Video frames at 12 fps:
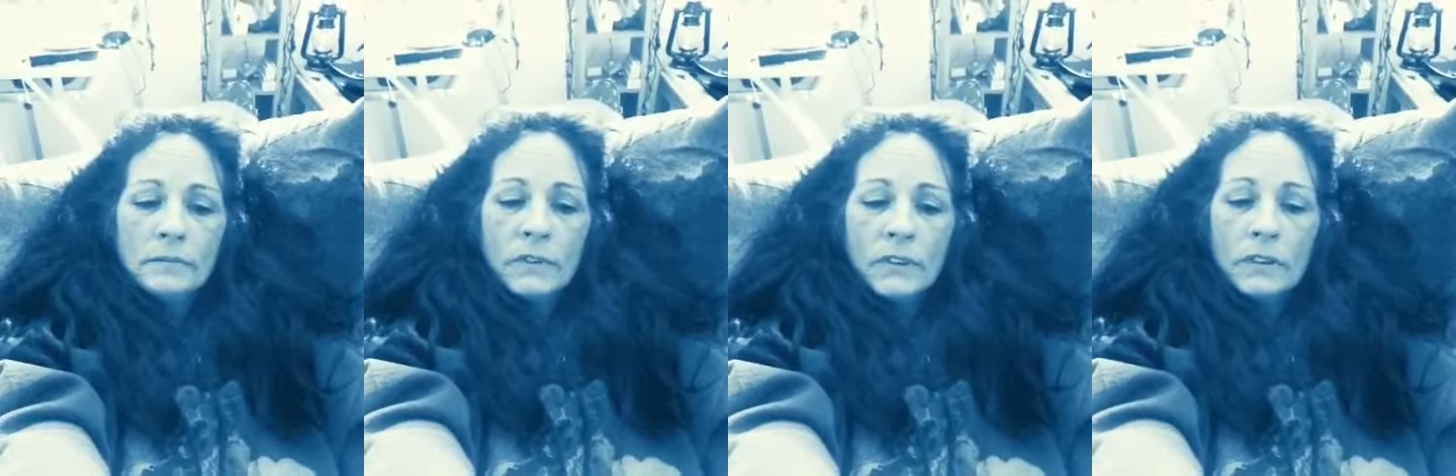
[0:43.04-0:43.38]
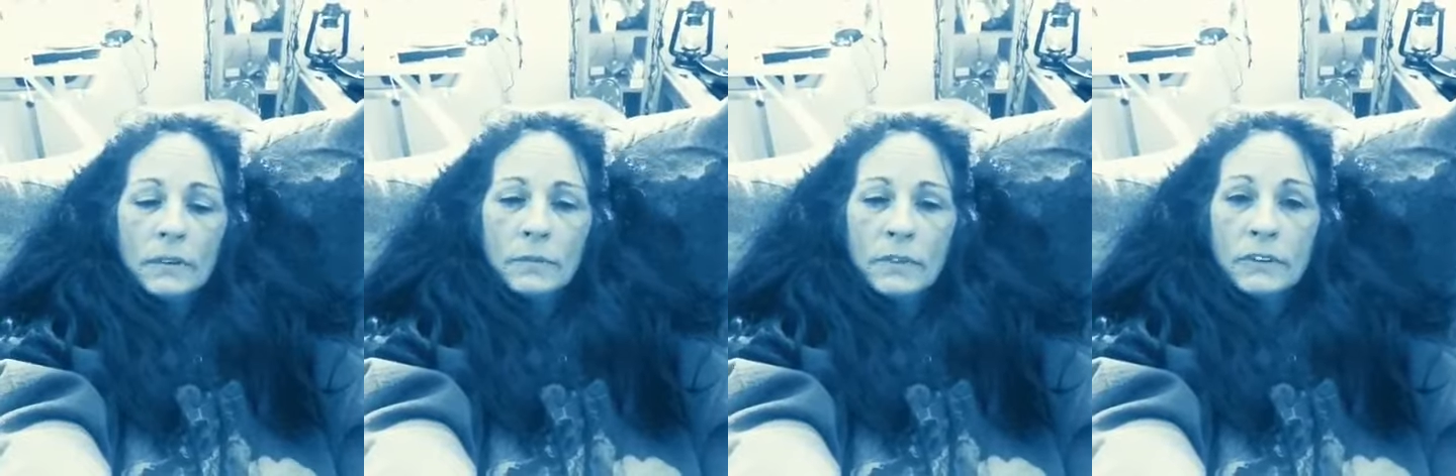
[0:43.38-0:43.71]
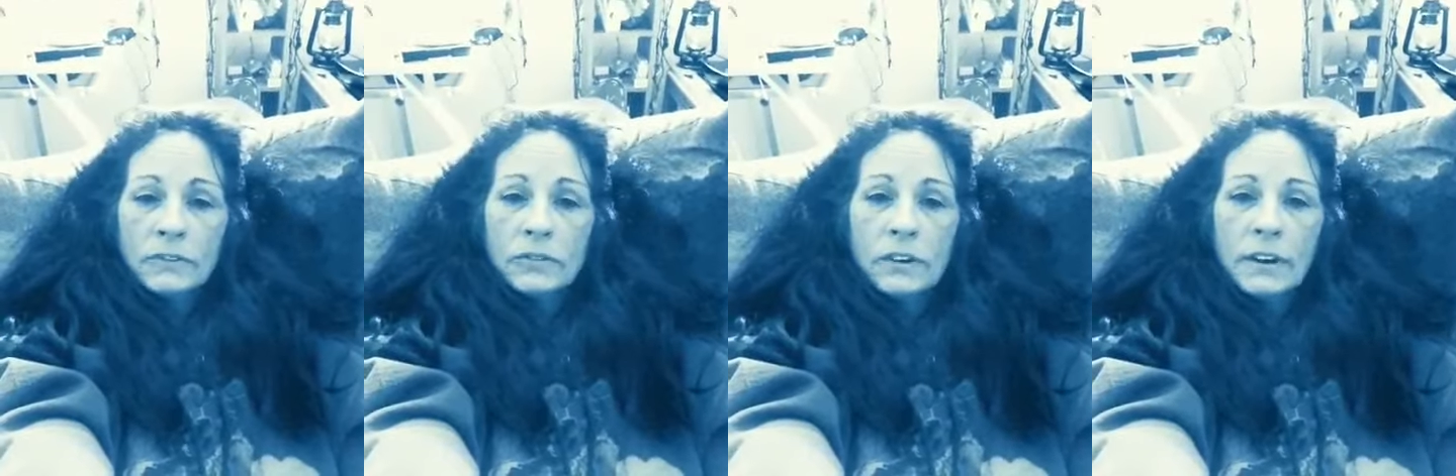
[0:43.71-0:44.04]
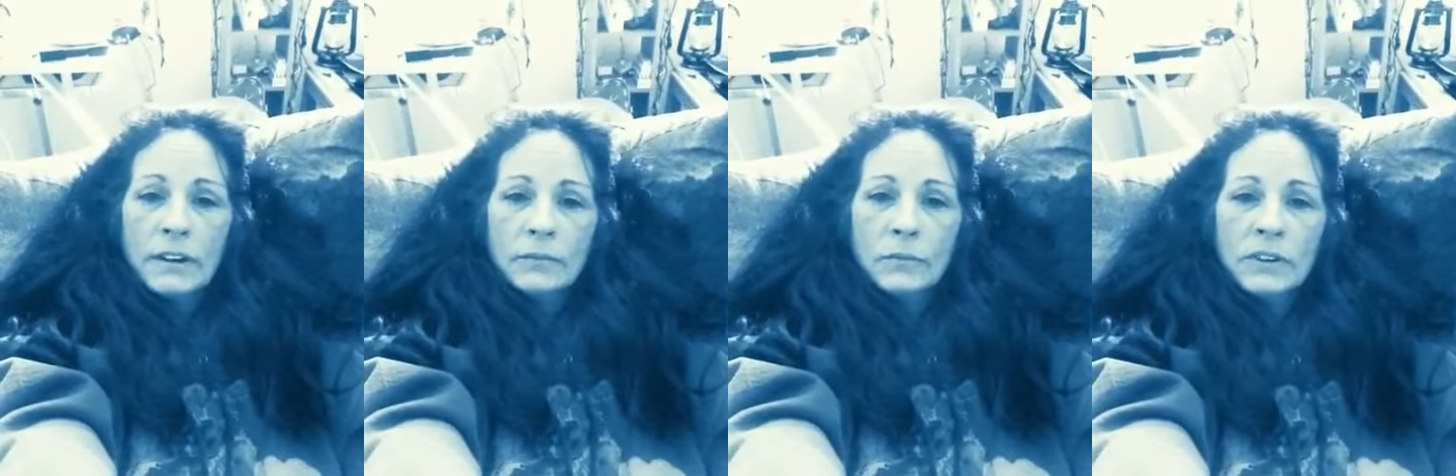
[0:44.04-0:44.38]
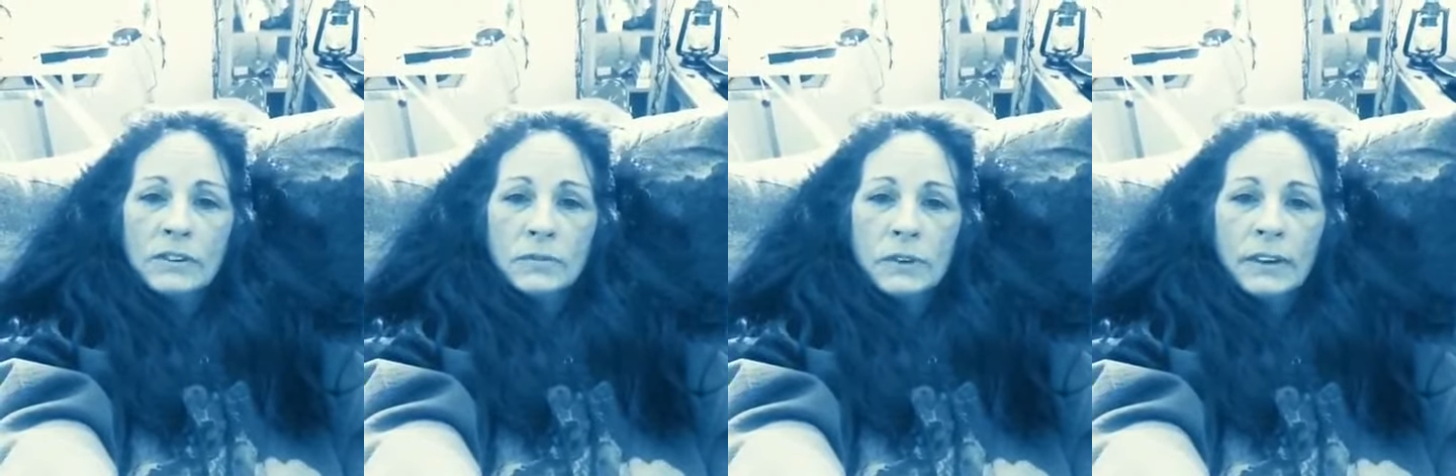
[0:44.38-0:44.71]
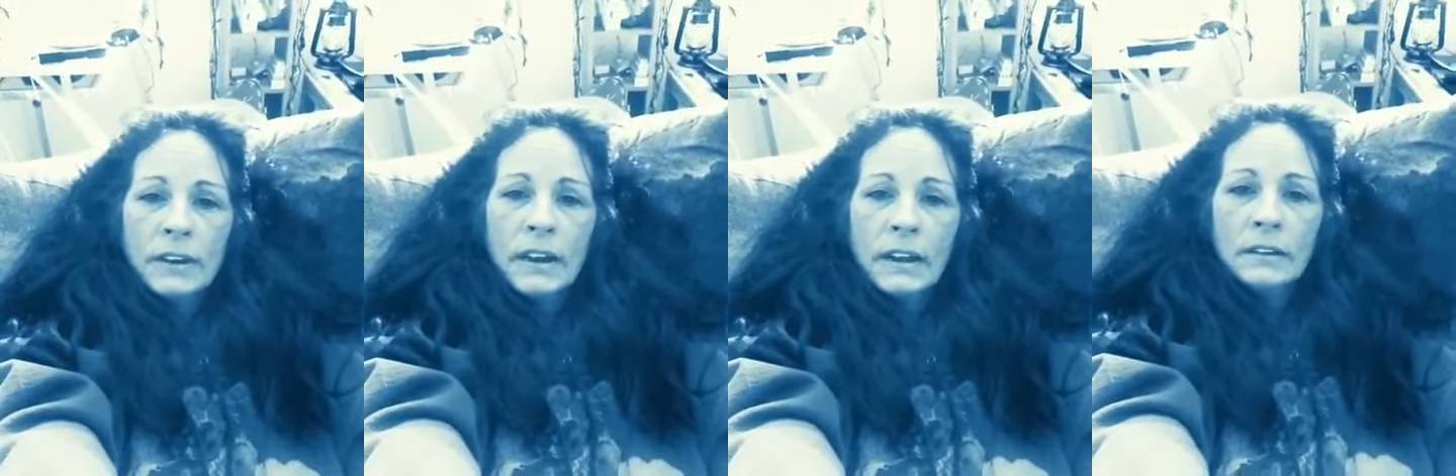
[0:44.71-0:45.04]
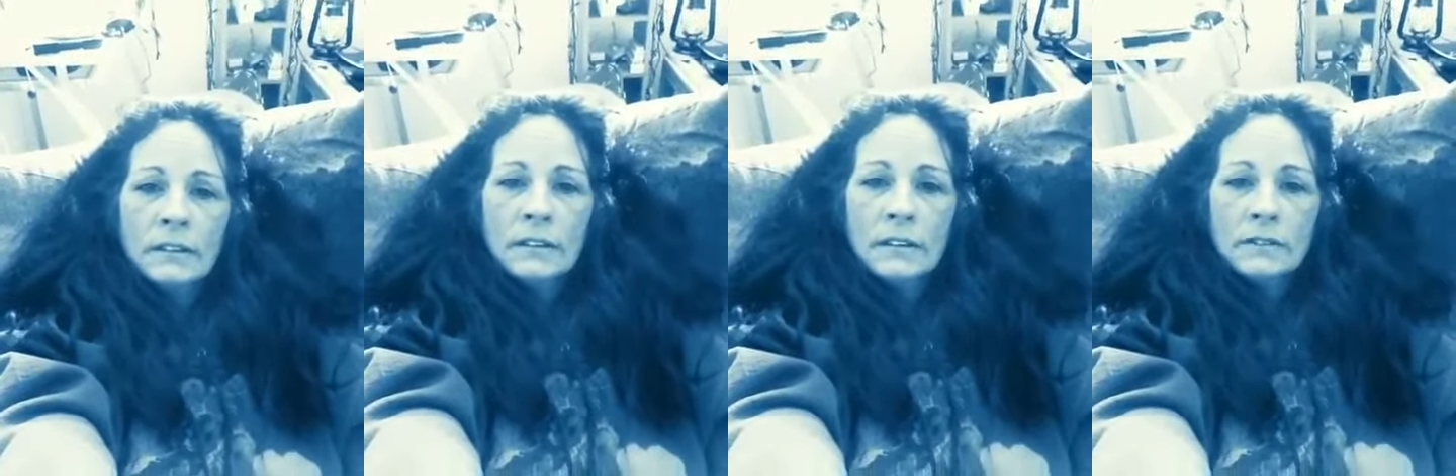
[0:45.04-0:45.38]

But I'm going to try and watch what I can.